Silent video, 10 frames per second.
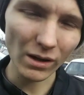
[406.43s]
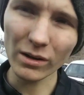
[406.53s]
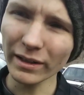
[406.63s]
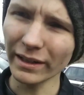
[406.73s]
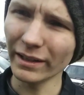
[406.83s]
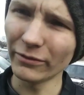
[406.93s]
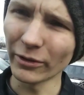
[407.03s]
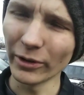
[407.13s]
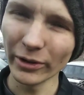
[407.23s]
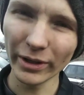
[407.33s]
yeah, if you're
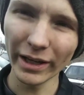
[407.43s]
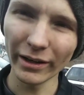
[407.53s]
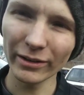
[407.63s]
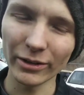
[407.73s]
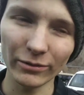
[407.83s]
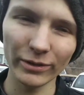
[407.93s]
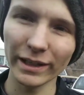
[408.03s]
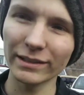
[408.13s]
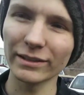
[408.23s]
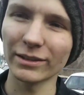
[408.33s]
new here, don't
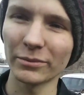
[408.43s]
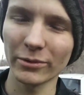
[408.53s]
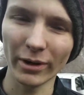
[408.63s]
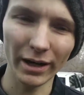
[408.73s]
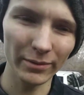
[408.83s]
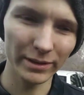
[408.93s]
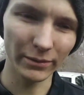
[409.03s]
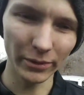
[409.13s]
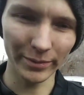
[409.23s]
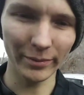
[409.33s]
forget to subscribe, because I
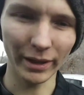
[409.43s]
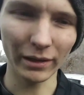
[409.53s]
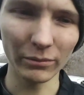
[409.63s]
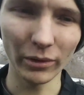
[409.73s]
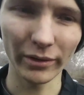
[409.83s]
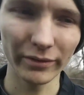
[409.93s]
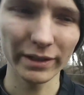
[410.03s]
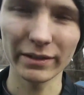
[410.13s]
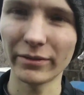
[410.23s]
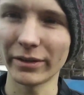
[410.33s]
will be making more of
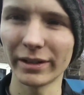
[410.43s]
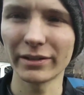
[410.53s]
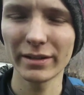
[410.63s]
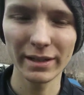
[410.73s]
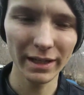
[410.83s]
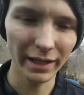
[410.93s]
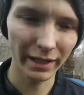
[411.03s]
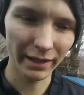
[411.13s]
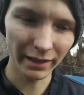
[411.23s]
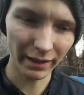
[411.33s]
these if you're interested.
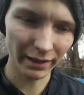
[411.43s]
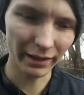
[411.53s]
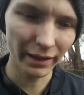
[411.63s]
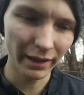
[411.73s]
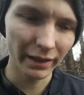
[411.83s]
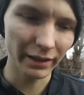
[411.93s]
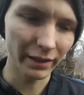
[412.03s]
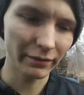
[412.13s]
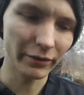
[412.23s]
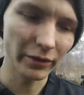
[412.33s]
And
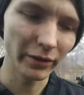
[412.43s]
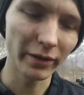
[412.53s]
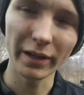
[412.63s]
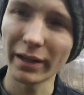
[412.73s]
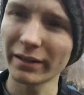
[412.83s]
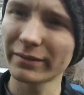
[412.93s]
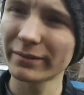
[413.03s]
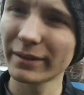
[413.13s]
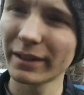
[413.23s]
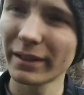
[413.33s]
if you
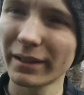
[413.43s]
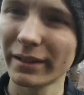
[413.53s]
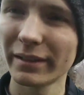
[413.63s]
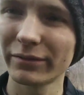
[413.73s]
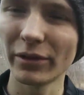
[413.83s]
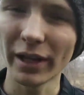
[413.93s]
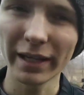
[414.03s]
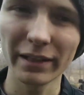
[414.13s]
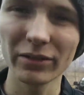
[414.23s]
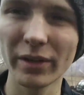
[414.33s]

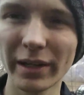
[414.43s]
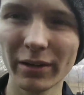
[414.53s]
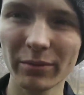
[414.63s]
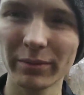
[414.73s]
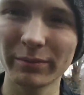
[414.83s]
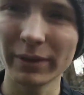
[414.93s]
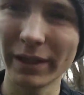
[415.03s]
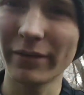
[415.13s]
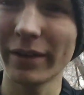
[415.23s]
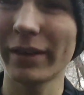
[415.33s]
like this video,
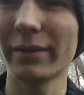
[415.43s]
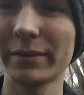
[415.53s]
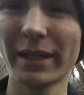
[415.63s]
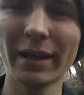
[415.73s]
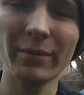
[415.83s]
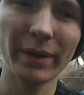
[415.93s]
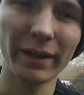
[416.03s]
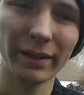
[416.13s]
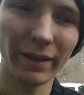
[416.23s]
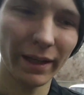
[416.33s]
give it a thumbs up,
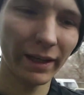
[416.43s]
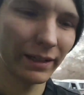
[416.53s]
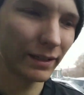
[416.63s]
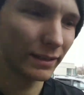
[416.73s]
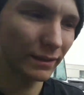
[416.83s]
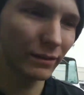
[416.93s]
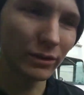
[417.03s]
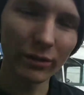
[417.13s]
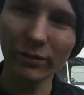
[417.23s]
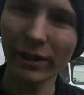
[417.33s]
and
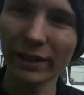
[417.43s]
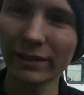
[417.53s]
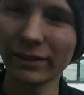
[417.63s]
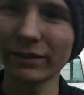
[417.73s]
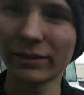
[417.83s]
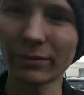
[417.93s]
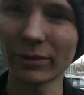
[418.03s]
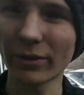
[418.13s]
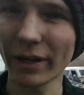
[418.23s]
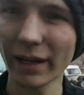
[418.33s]
don't forget to
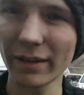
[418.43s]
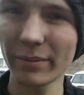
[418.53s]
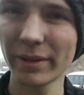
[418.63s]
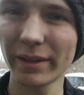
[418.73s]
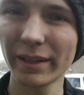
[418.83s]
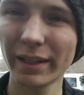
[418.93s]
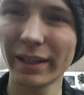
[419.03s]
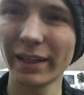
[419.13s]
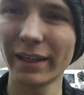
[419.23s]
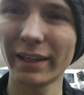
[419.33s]
subscribe.
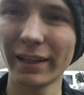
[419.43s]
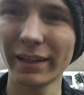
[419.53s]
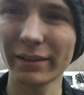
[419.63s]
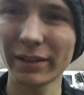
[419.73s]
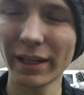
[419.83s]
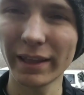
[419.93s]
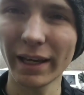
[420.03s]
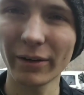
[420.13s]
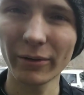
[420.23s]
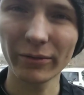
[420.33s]
Hit
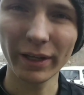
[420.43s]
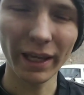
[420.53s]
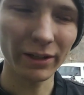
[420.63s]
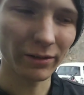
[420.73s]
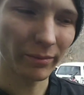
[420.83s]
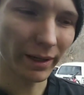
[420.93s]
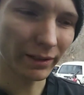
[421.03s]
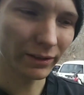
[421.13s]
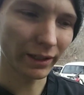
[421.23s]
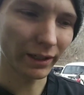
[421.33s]
that notification bell
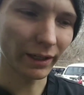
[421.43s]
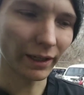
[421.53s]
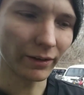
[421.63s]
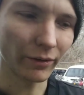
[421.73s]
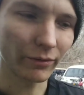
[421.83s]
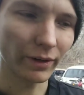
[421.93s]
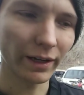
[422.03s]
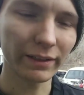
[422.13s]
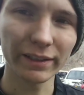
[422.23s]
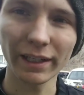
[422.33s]
can get notified
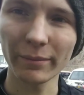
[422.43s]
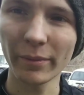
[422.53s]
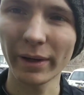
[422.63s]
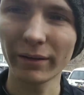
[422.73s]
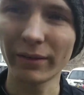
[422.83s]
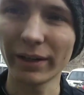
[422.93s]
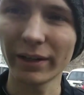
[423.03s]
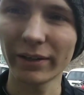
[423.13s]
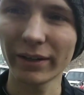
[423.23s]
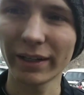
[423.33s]
anytime I make a
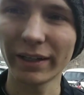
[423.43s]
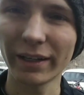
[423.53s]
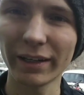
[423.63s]
video. And